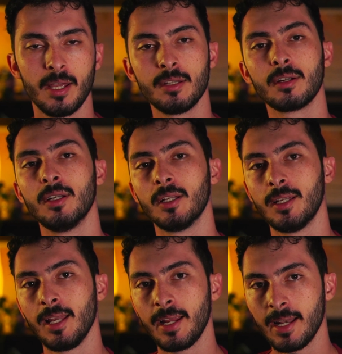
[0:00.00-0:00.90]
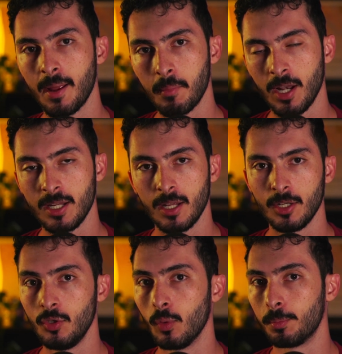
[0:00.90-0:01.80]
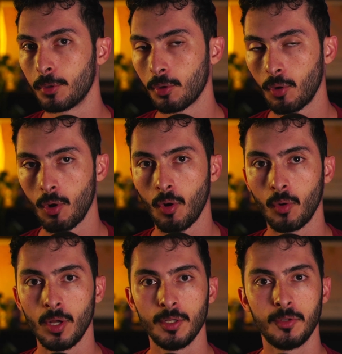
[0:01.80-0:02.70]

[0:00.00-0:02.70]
you're going to delegate that money to a protocol,